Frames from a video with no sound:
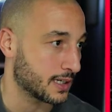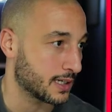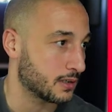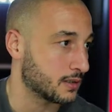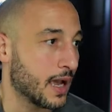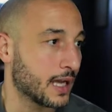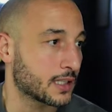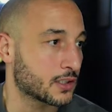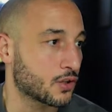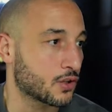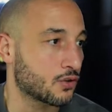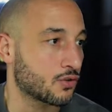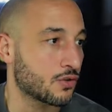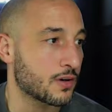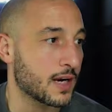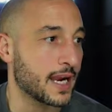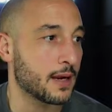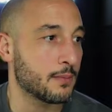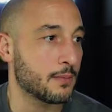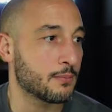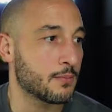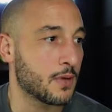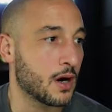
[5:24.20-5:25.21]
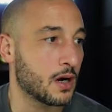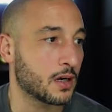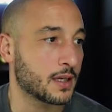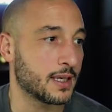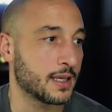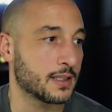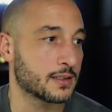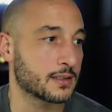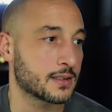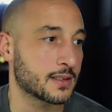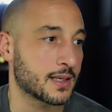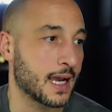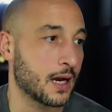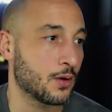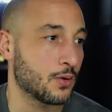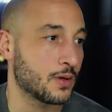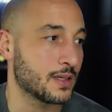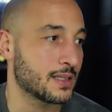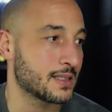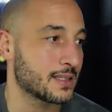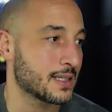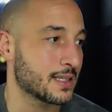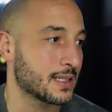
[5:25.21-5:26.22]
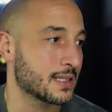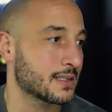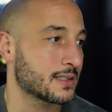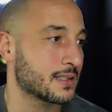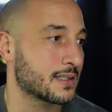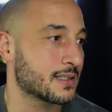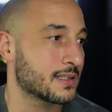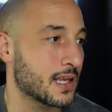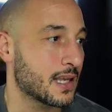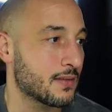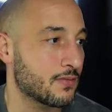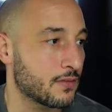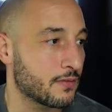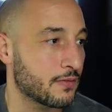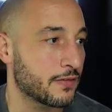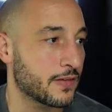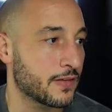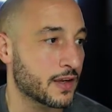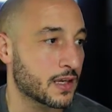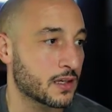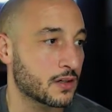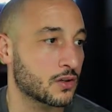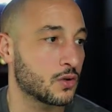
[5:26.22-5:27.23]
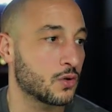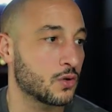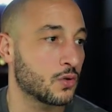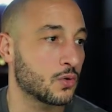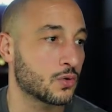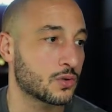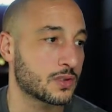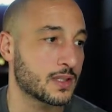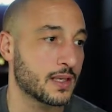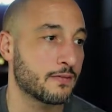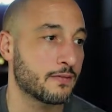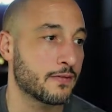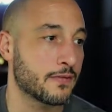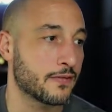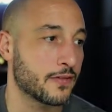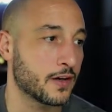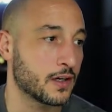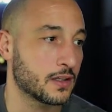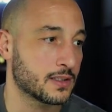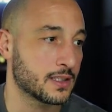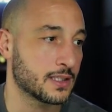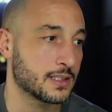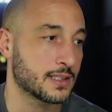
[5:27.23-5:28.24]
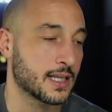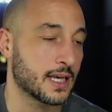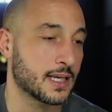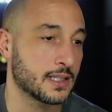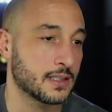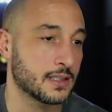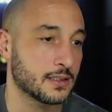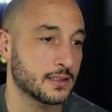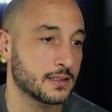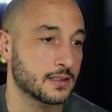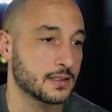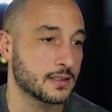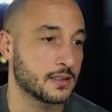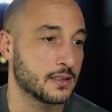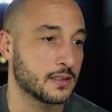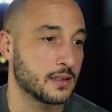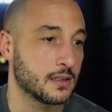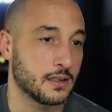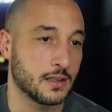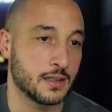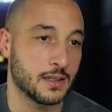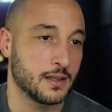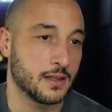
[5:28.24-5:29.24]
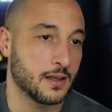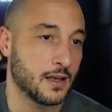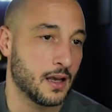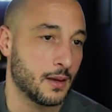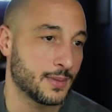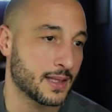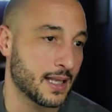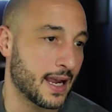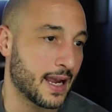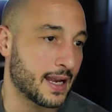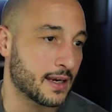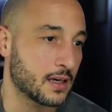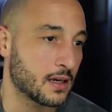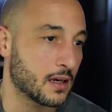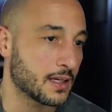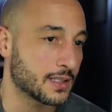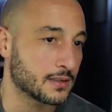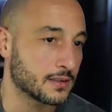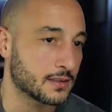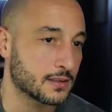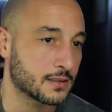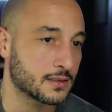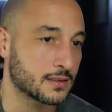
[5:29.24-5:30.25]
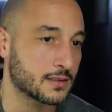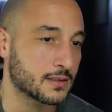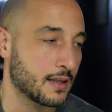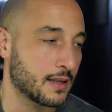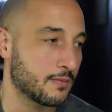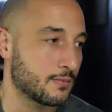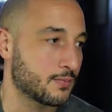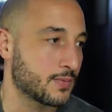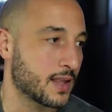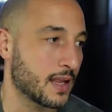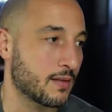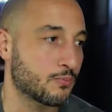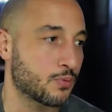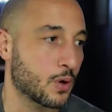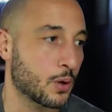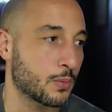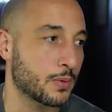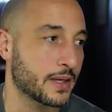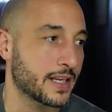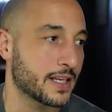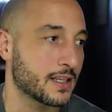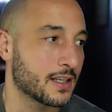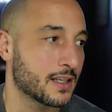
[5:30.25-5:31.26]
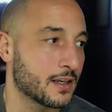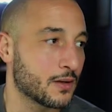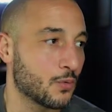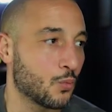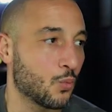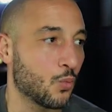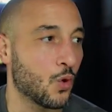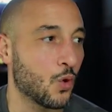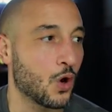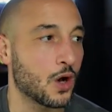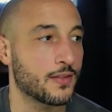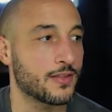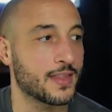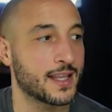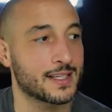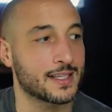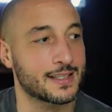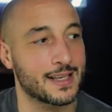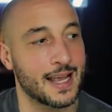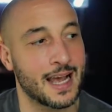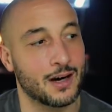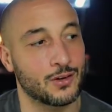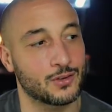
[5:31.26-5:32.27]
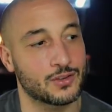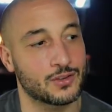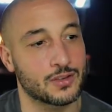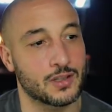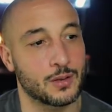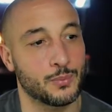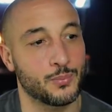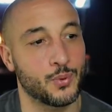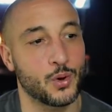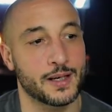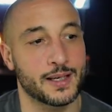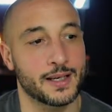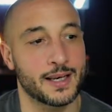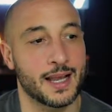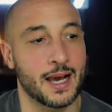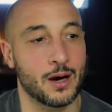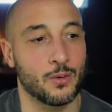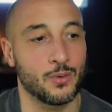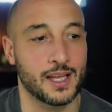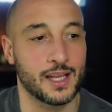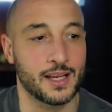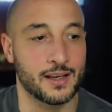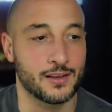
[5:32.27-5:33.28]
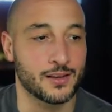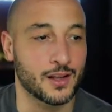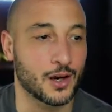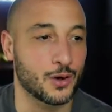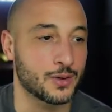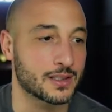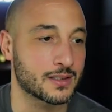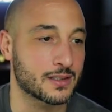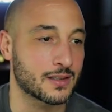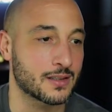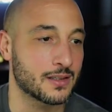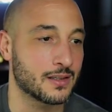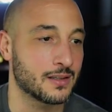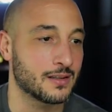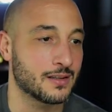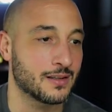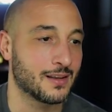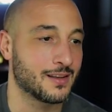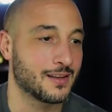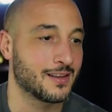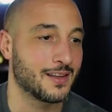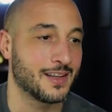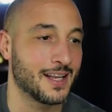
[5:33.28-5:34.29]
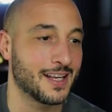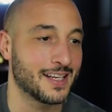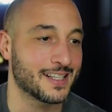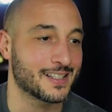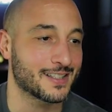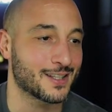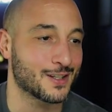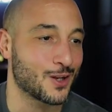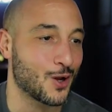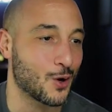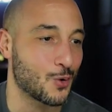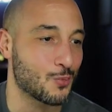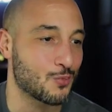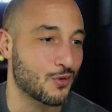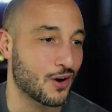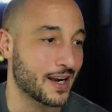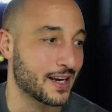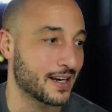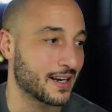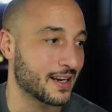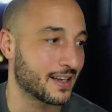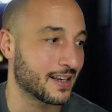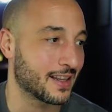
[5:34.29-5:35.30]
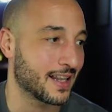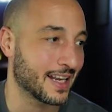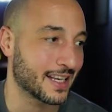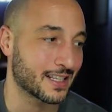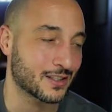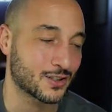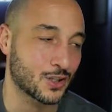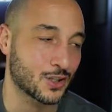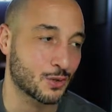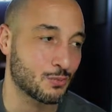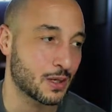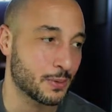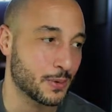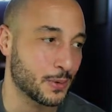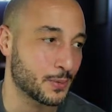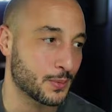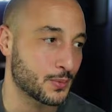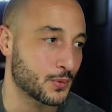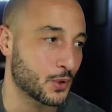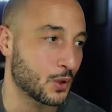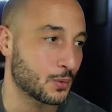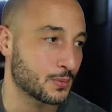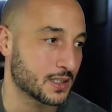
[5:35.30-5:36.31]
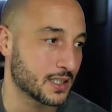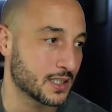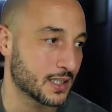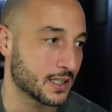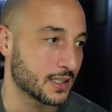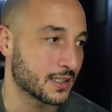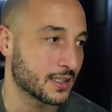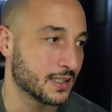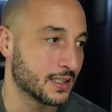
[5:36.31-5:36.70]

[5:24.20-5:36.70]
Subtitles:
How to create, market and scale a 6 to 7 figure course in 30 days. And the headlines, they've probably worked this out to the point now where they know it's a it's a no-brainer, and they get so many people opt in.